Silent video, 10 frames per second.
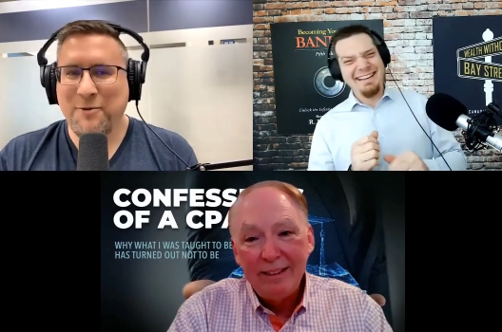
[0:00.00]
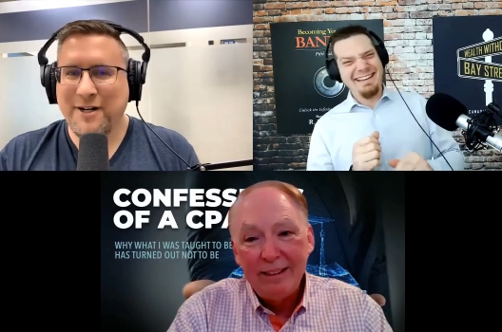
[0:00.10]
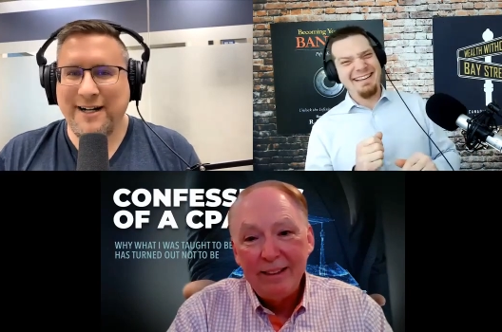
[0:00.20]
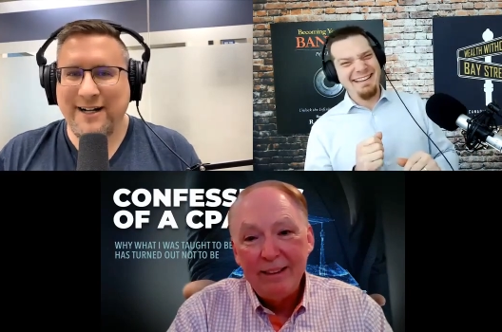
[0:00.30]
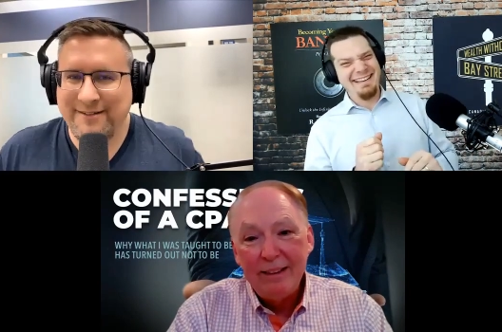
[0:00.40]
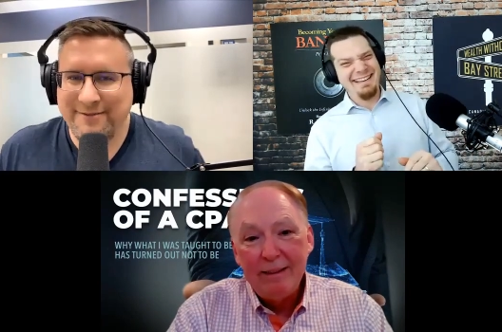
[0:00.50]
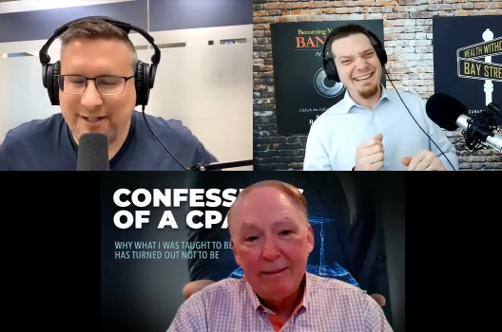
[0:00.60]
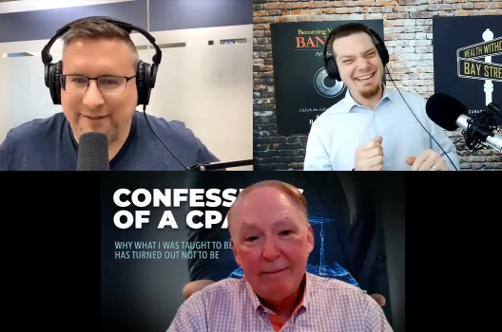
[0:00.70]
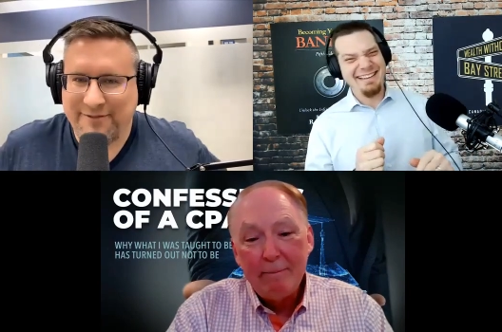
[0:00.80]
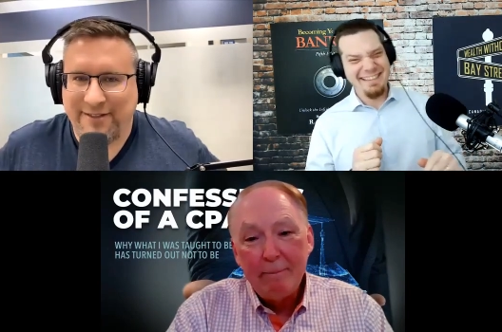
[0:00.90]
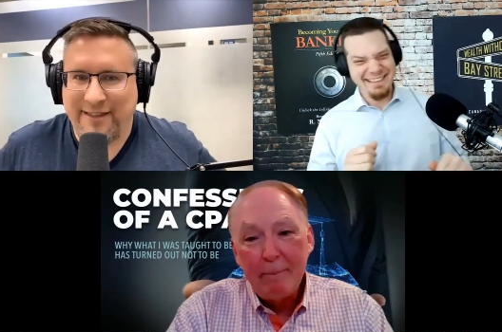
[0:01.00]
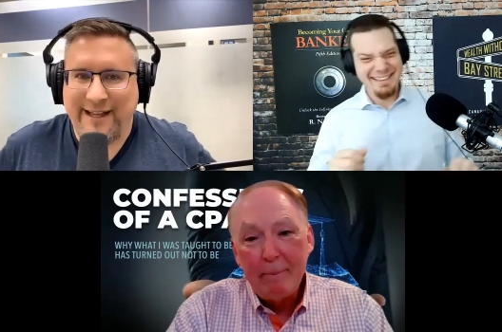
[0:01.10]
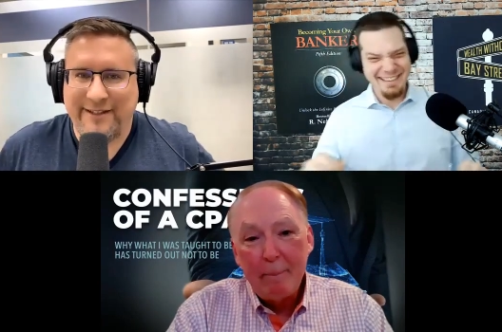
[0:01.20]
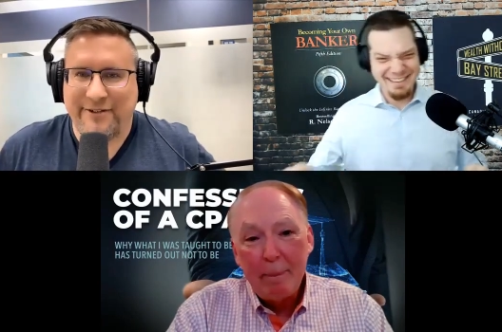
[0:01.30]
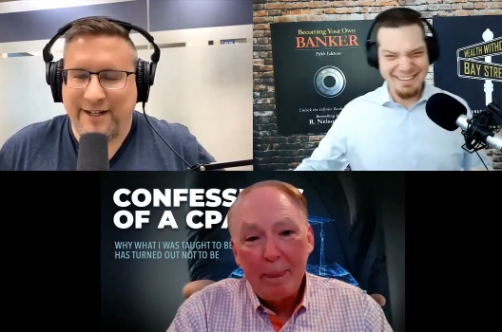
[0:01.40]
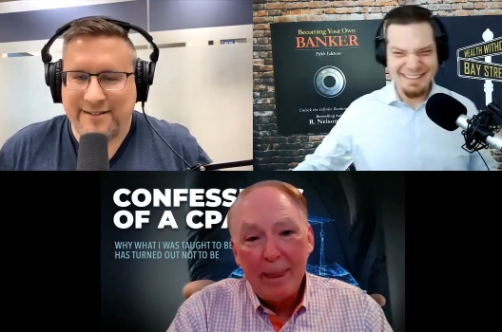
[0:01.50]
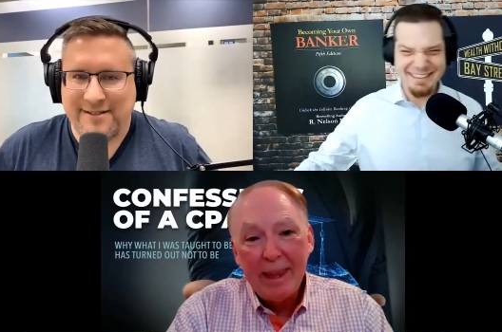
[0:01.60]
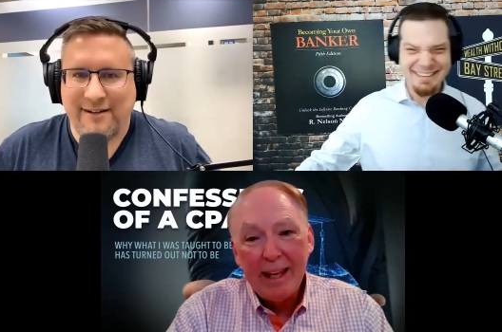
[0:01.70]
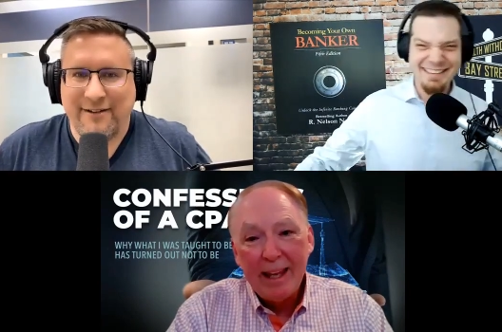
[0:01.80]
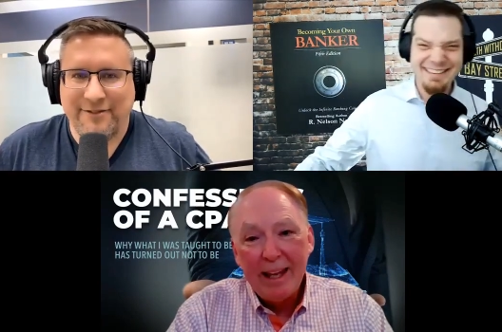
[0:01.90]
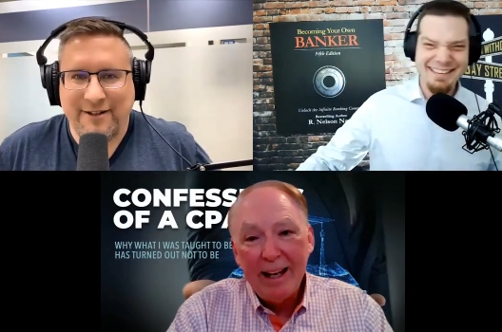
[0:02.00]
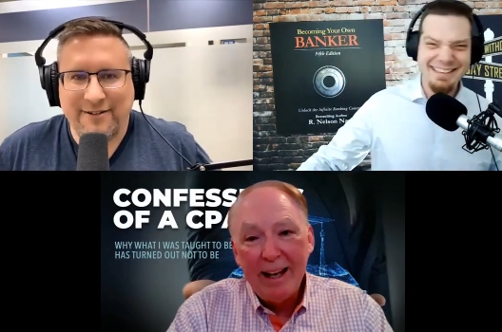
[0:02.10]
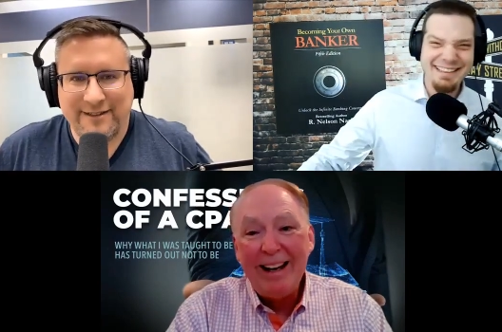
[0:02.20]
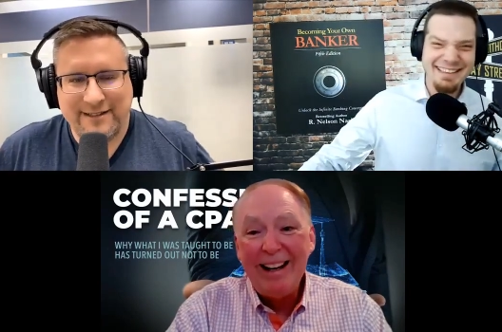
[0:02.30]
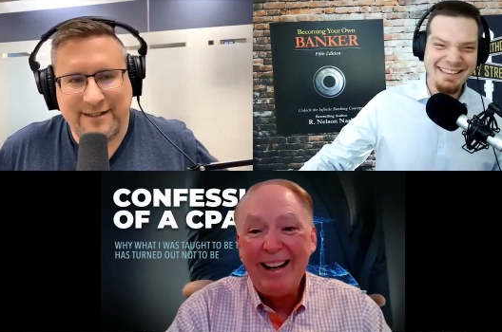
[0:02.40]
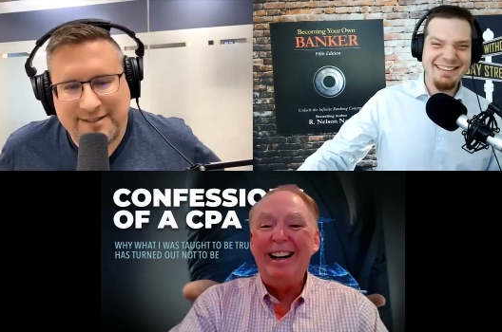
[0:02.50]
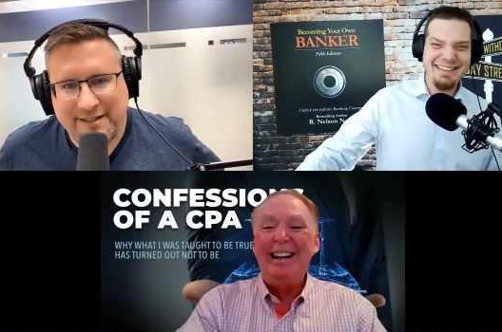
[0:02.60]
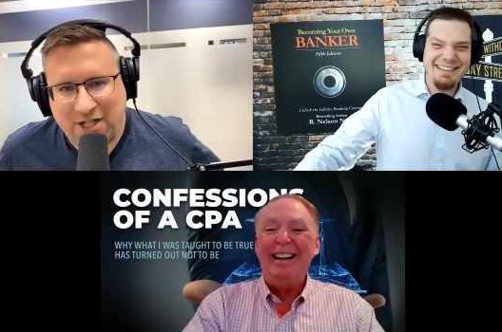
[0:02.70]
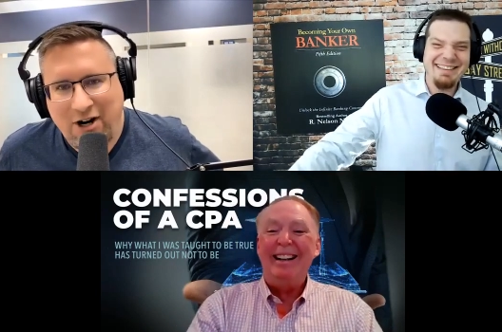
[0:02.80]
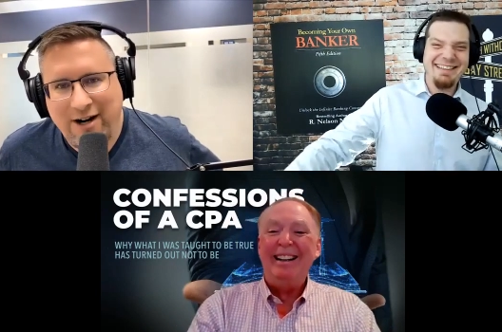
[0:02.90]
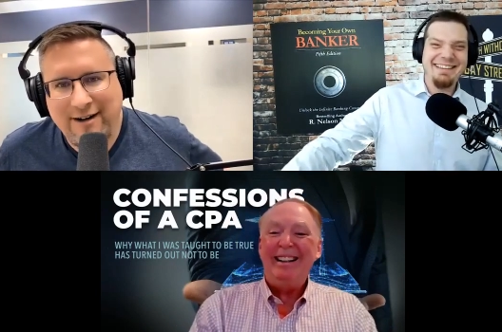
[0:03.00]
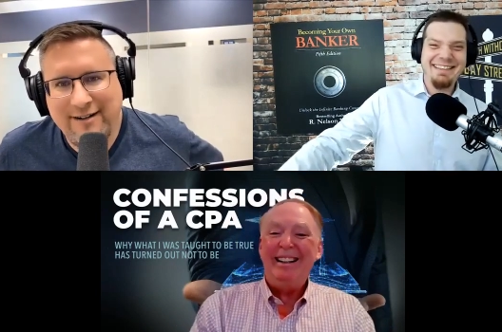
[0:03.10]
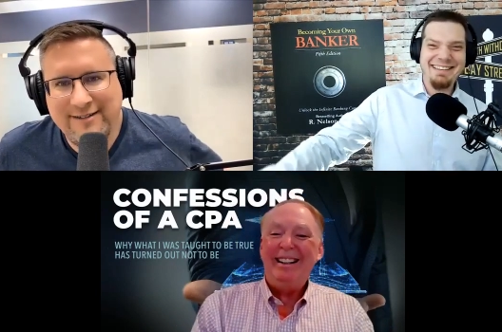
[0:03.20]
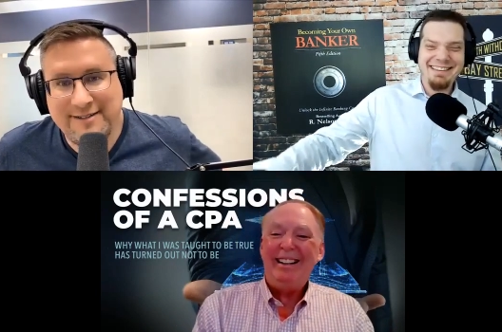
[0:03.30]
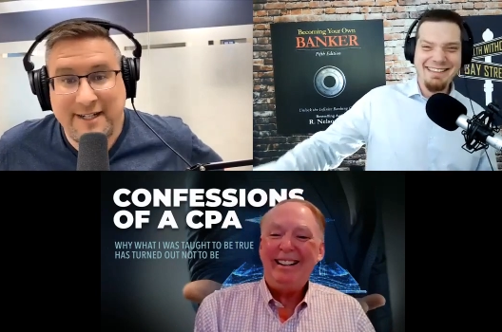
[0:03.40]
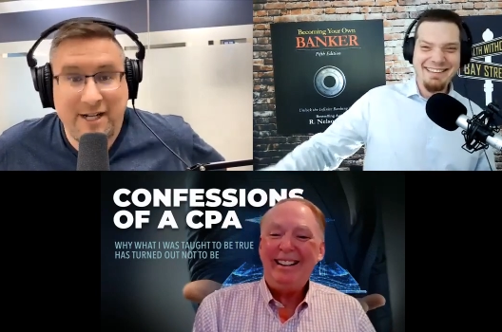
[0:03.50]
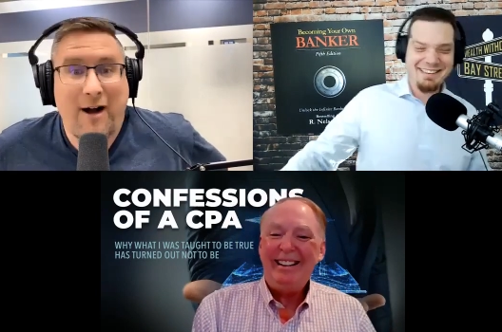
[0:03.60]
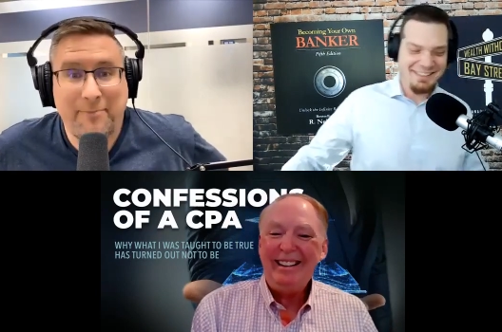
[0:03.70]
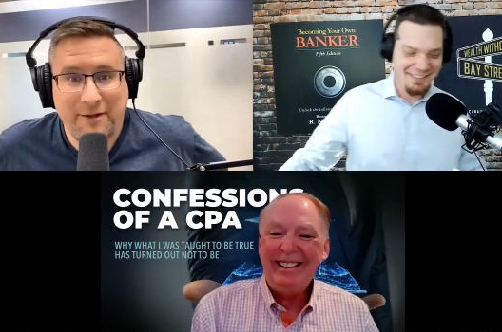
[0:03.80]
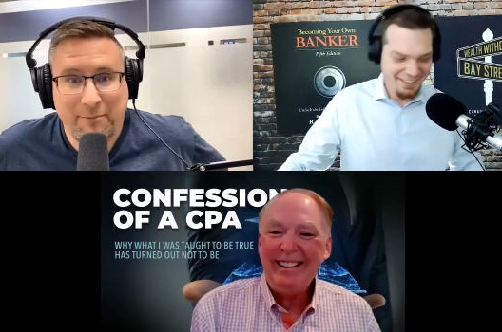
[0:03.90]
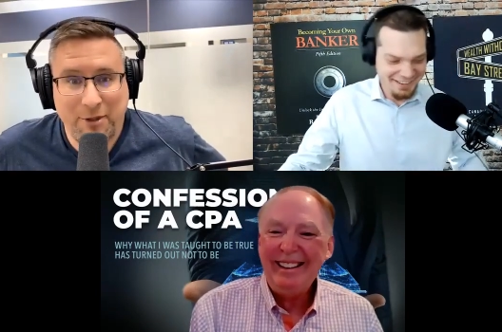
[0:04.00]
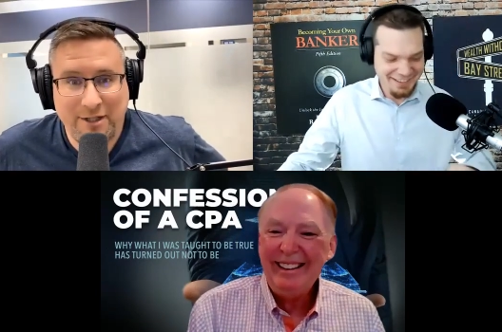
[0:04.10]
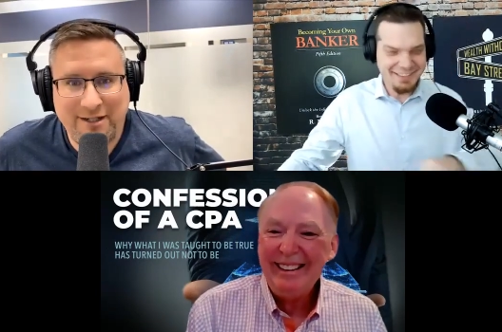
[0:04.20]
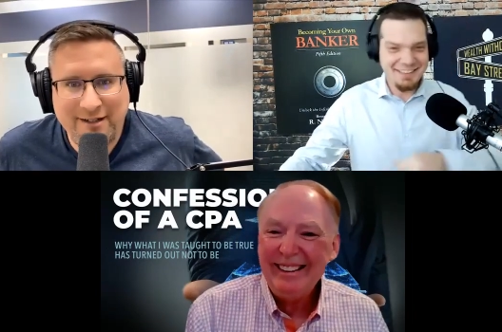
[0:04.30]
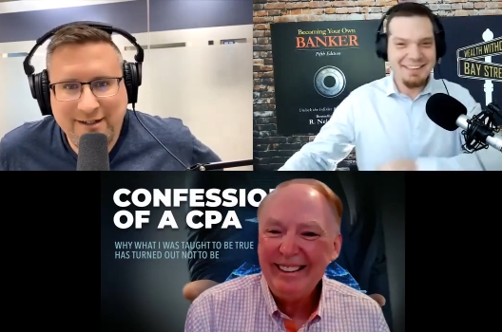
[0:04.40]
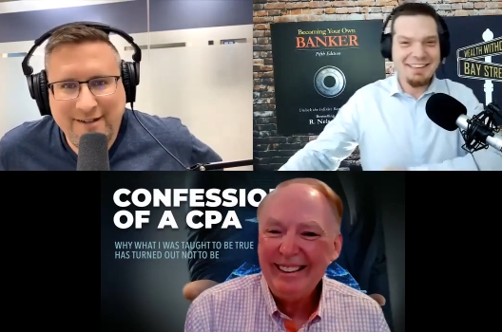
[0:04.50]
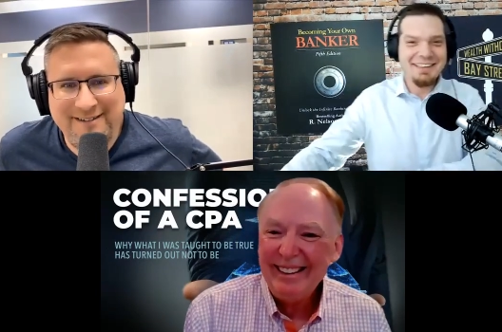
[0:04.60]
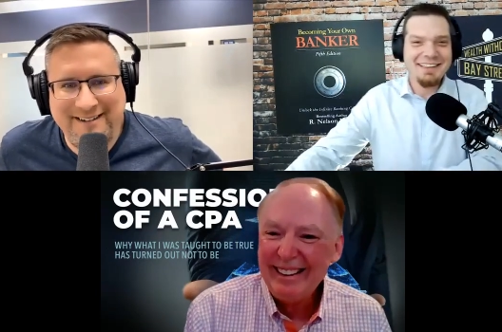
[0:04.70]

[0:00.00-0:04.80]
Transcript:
Speaker 1: Well, we're uh, we're gonna have to thank your dead self, you know, and send a card, send a copy of the book.